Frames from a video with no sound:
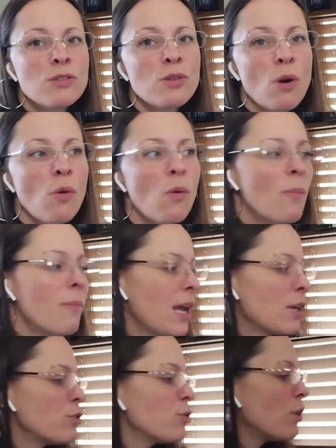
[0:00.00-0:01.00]
So
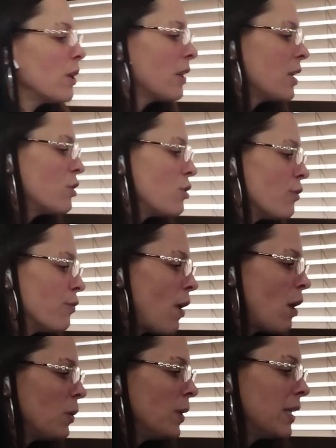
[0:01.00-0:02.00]
make sure that you're
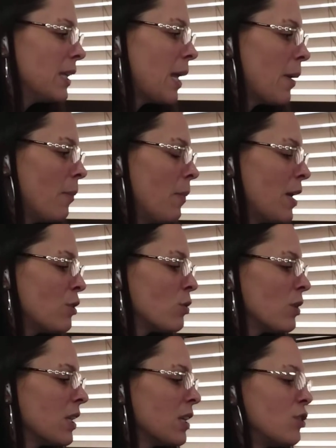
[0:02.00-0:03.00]
following them. Make
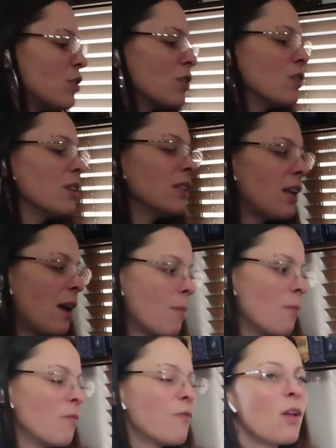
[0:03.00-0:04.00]
sure that you're
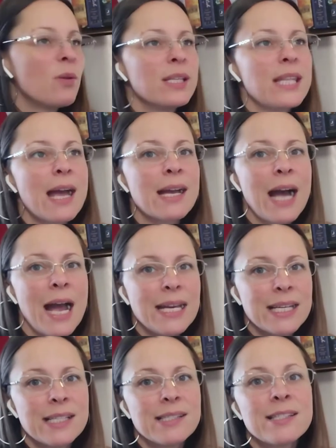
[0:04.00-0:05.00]
following that
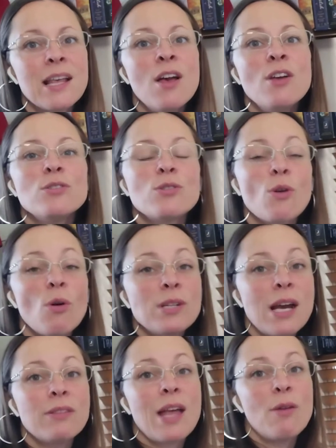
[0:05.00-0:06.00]
guidance to go
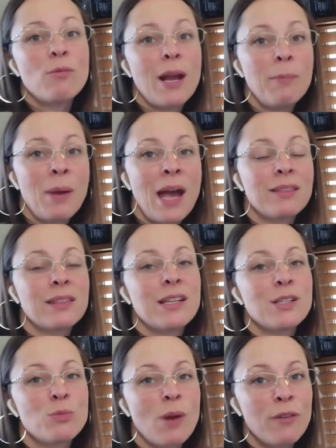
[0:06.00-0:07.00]
down that right path that
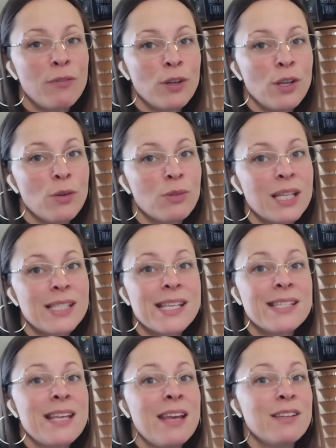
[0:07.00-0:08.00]
is right for you, that's
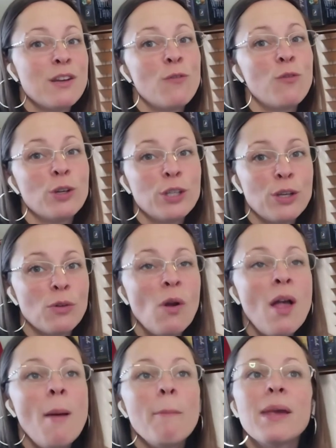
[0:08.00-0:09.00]
intended for you,
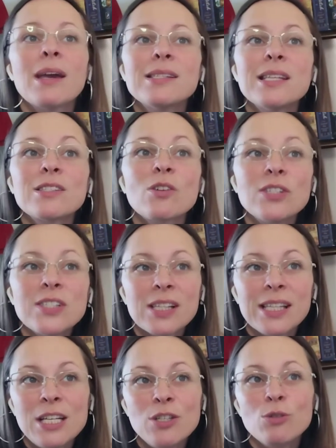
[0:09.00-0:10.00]
because it's going to
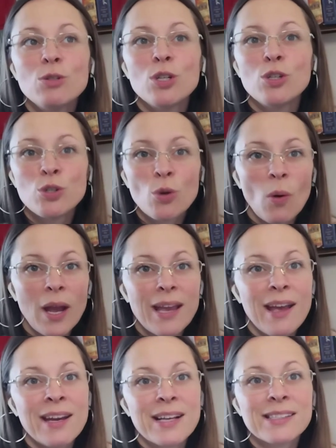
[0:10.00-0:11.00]
lead you to joy
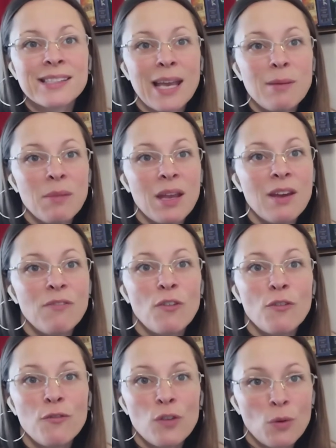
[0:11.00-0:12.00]
and excitement and
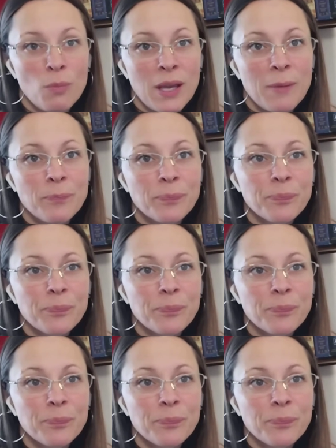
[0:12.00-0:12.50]
fulfillment.